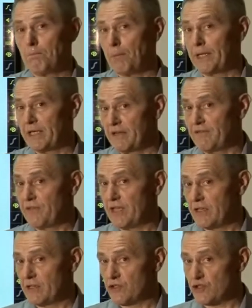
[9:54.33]
But if
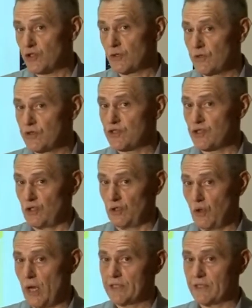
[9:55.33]
the insurance
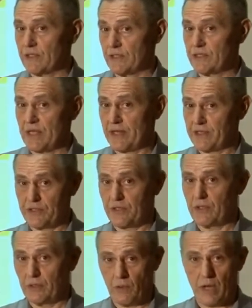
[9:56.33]
losses, that is
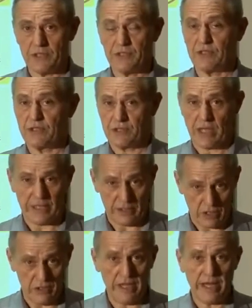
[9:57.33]
the losses on
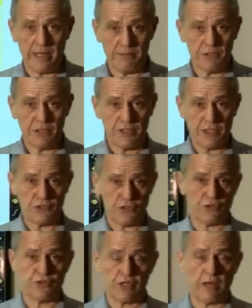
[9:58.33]
claims that the
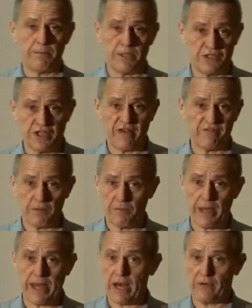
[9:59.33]
insurance companies have to
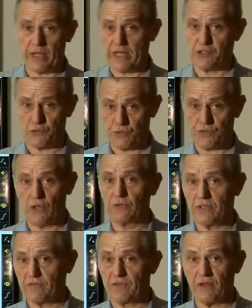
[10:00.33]
pay out as a
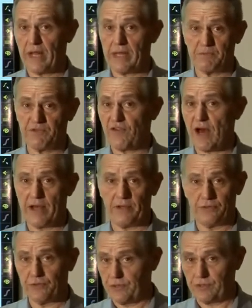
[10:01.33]
result of claims
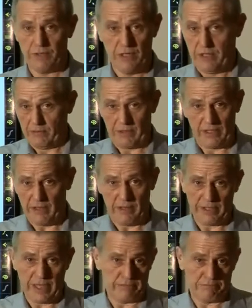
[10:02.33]
filed due to,
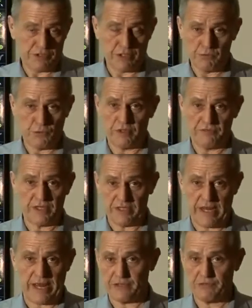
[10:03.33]
again, some sort of
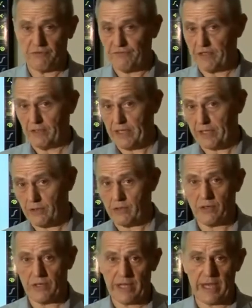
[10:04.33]
catastrophe like a
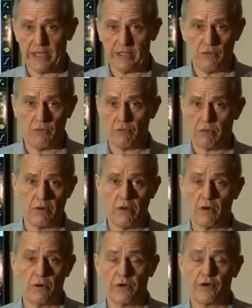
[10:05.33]
hurricane
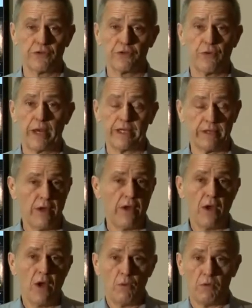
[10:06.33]
or an earthquake,
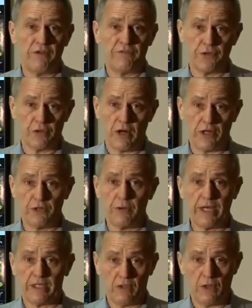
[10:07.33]
well, if their
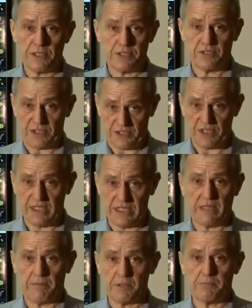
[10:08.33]
underwriting losses exceed
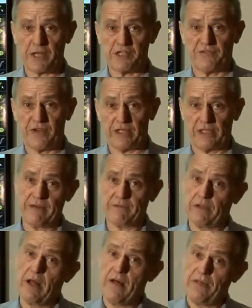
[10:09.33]
some specified
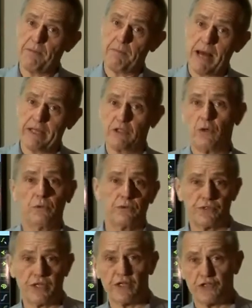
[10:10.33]
level, the
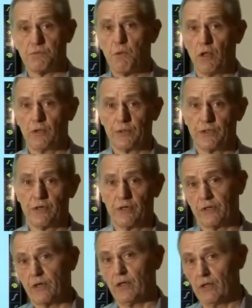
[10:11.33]
bondholders get a smaller
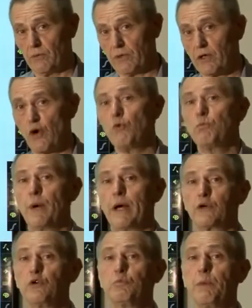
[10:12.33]
return, a lower
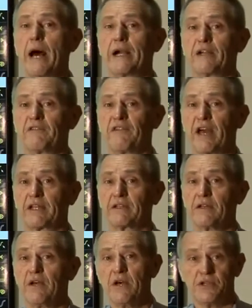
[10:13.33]
coupon in effect.
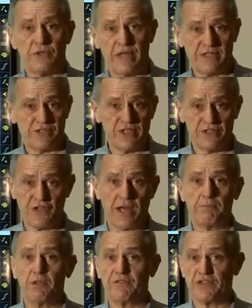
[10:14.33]
So that's an
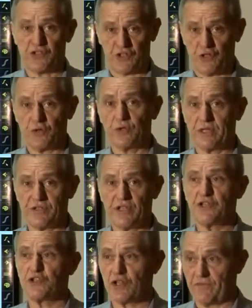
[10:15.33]
example of a
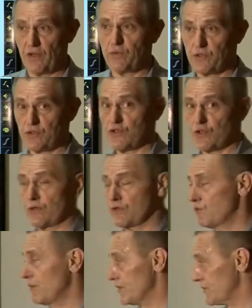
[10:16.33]
securitization of those
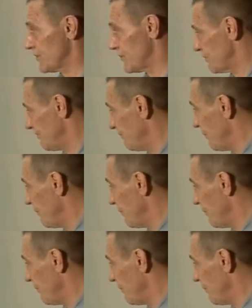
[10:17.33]
insurance risks.